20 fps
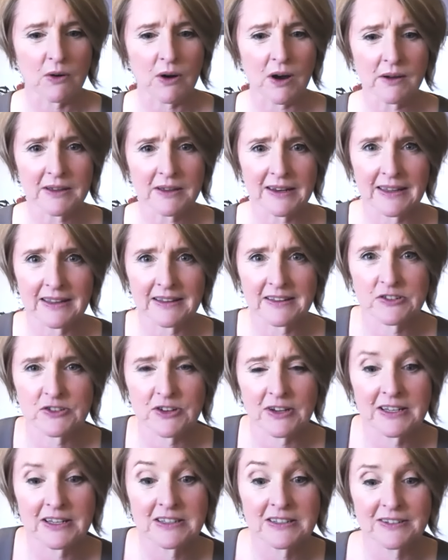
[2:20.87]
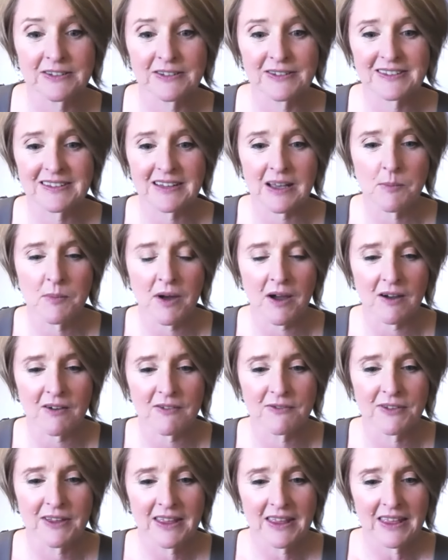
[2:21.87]
I'm gonna get straight into some
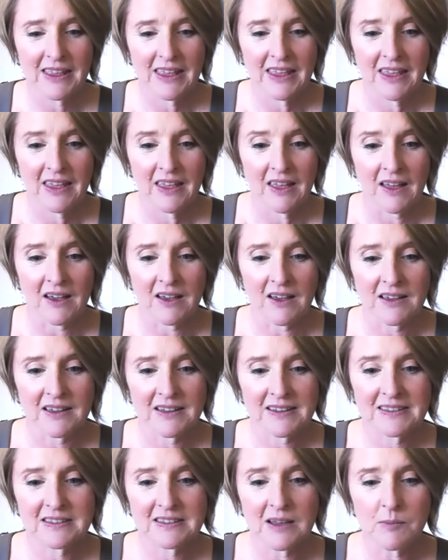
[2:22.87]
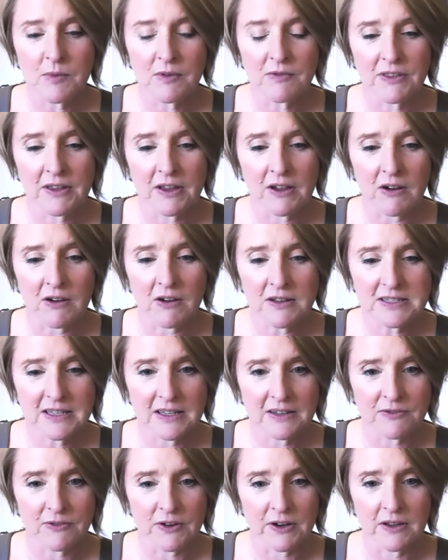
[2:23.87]
of, uh, some of the
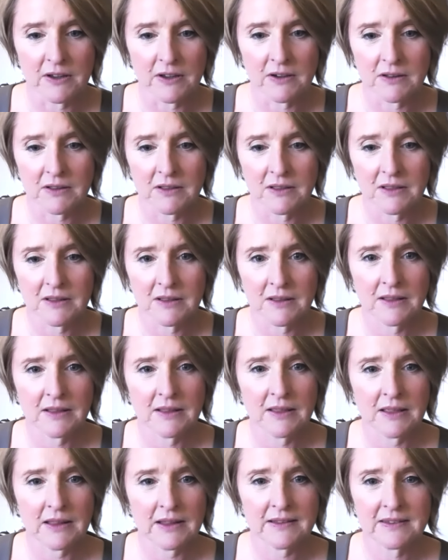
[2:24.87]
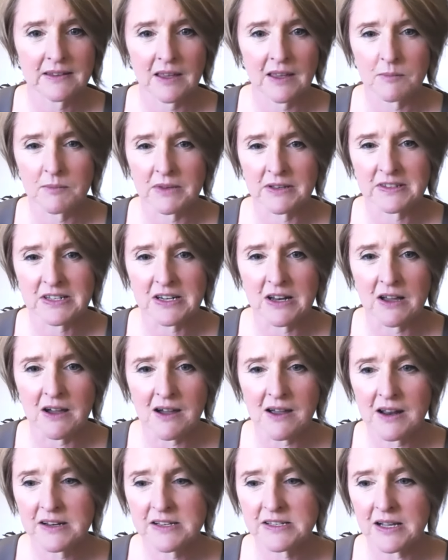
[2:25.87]
content for you. Let's get my
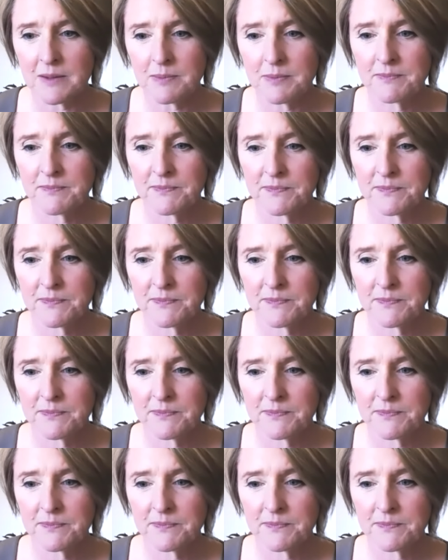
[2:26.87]
slides up.